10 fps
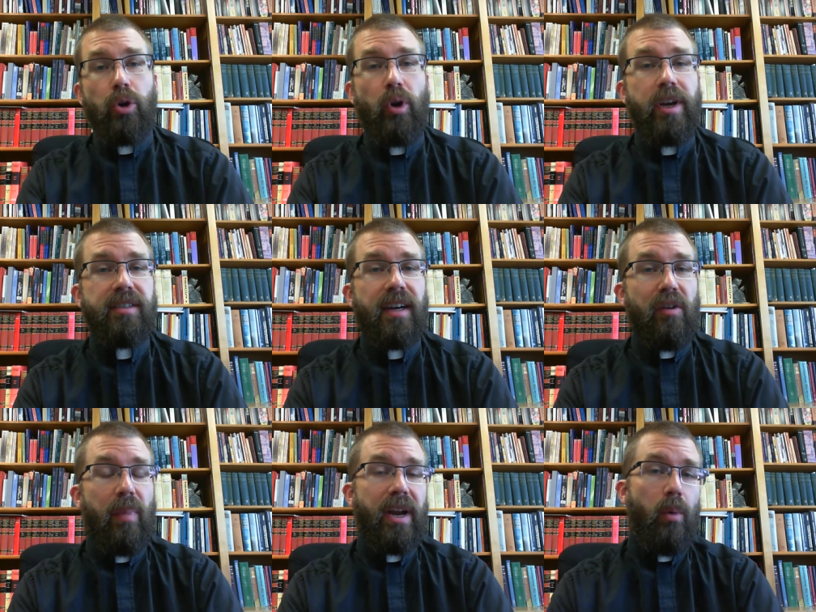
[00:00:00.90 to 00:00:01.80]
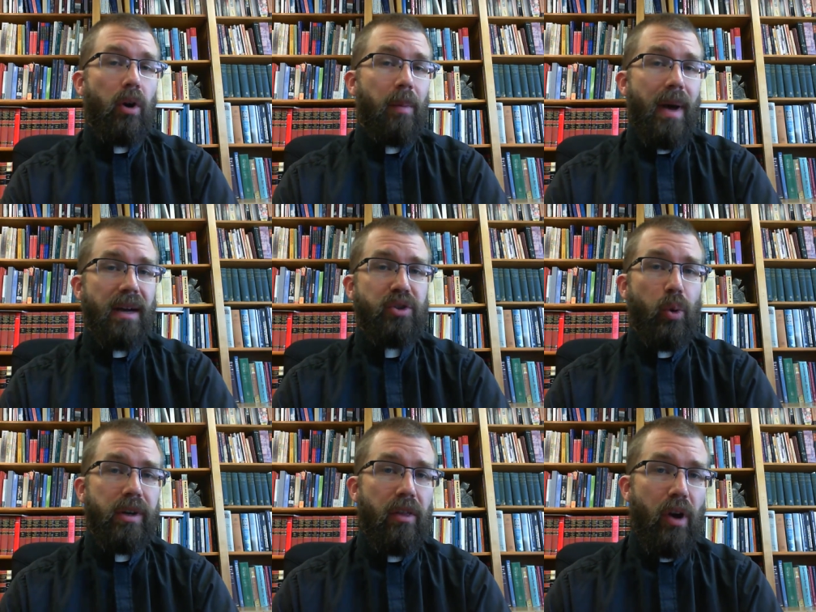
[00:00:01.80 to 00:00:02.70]
Greetings, everybody. Welcome back to
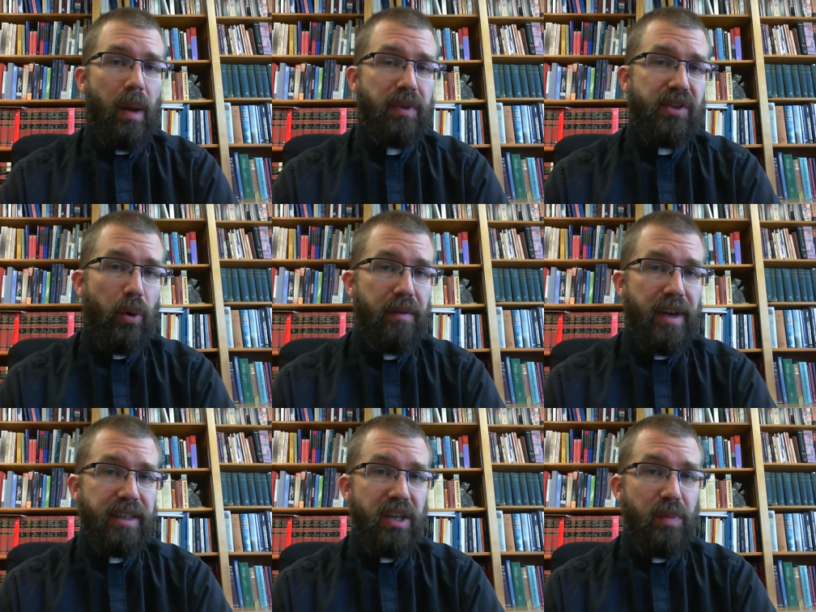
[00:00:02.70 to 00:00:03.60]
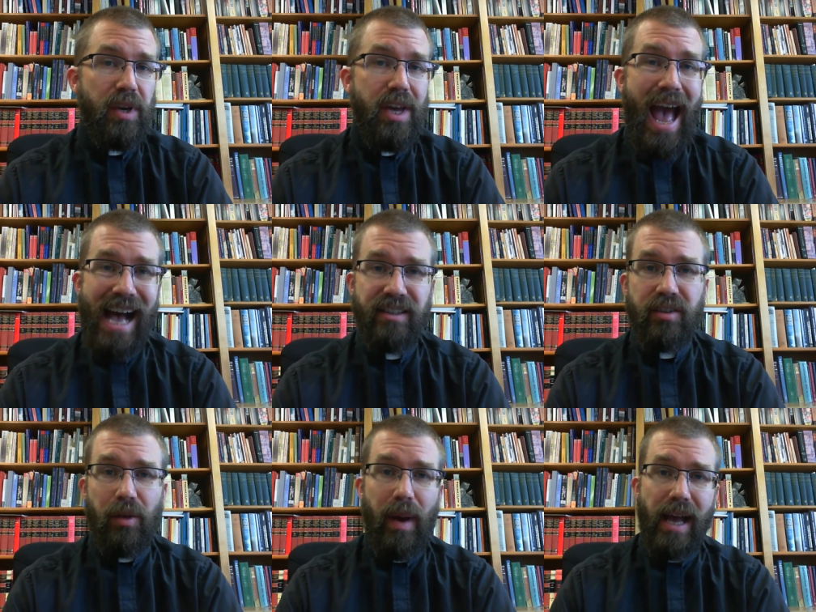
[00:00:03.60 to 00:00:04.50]
another episode of ATP
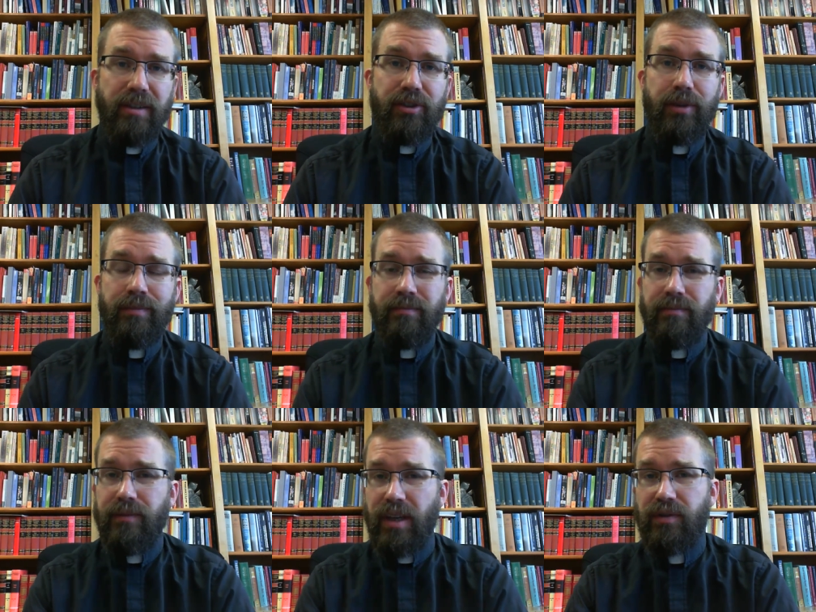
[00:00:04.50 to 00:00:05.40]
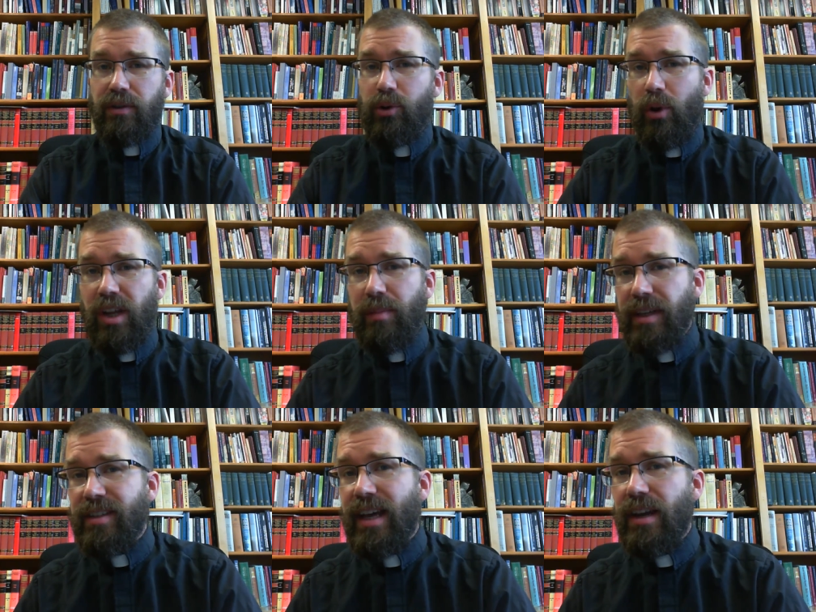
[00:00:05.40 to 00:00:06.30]
Ask the Pastor. Thanks for joining me.
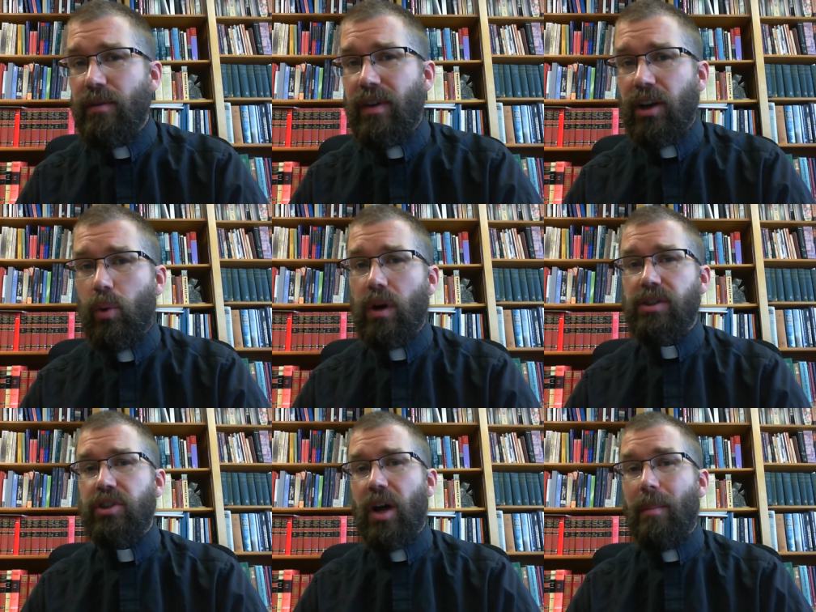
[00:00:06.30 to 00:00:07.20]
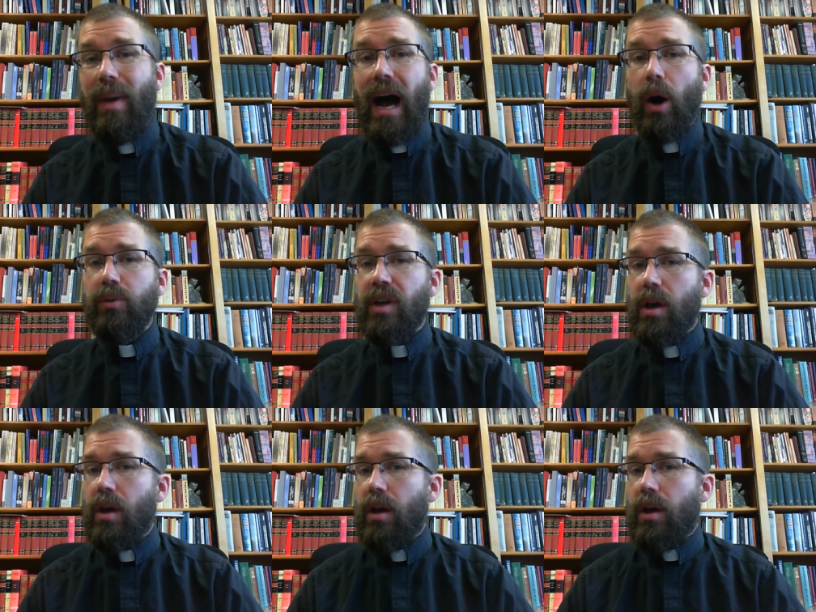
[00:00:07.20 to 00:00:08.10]
Today, we've got a question about
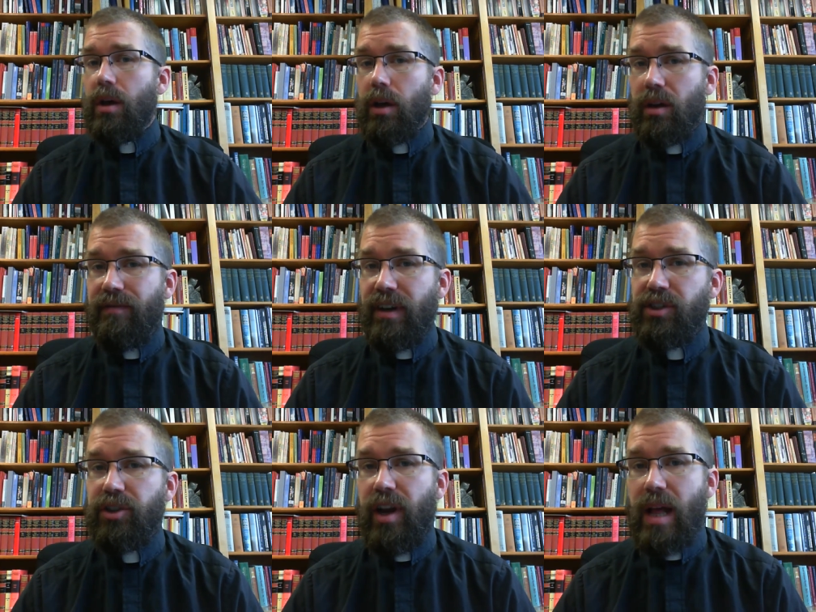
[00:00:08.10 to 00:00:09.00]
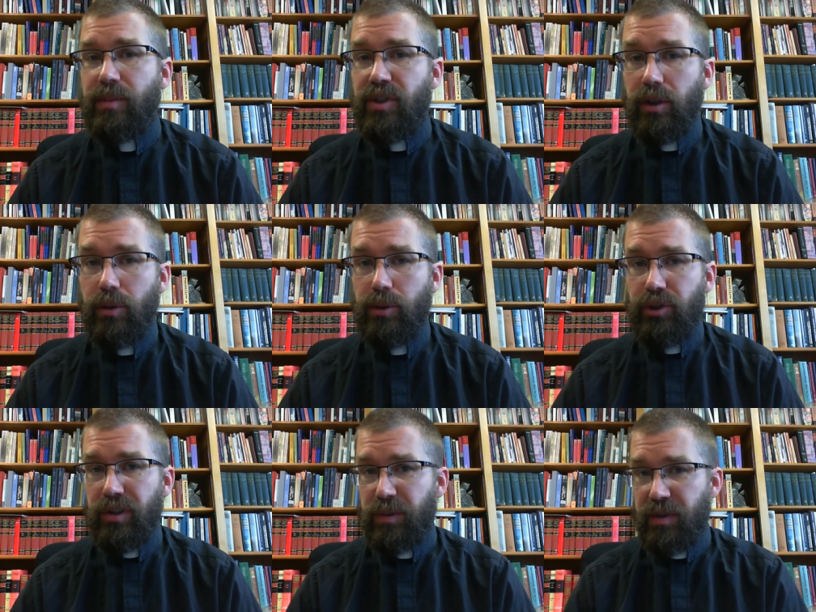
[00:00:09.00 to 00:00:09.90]
confession and
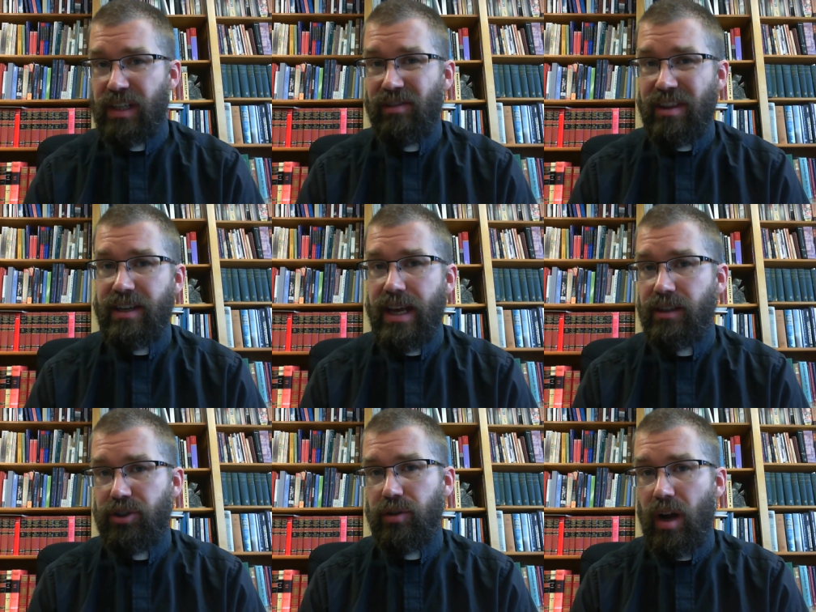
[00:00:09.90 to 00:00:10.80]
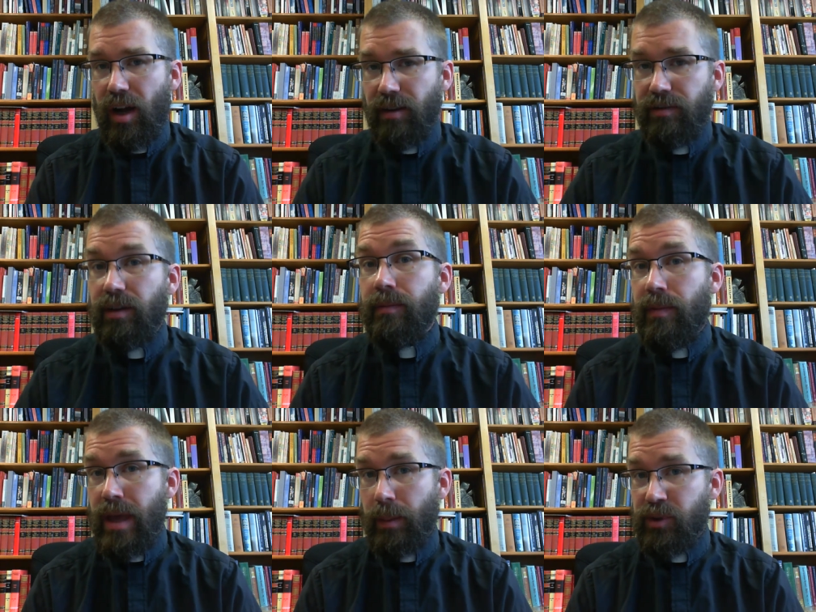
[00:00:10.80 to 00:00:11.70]
absolution, specifically the nature of
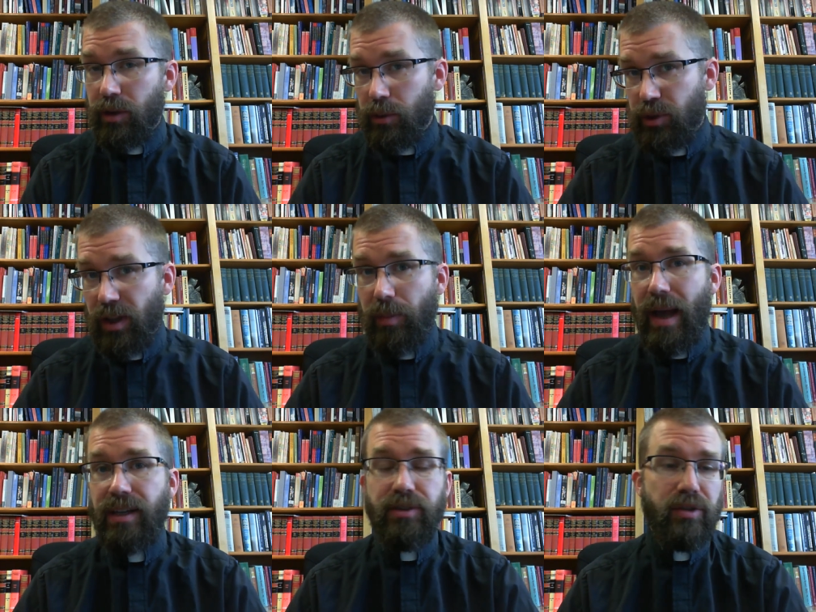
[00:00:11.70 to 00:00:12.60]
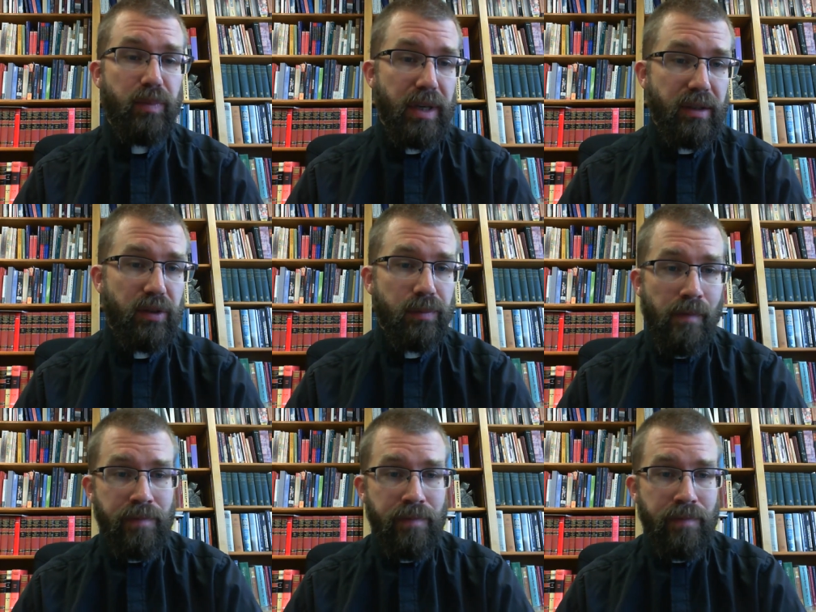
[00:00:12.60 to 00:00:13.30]
the absolution that the pastor speaks.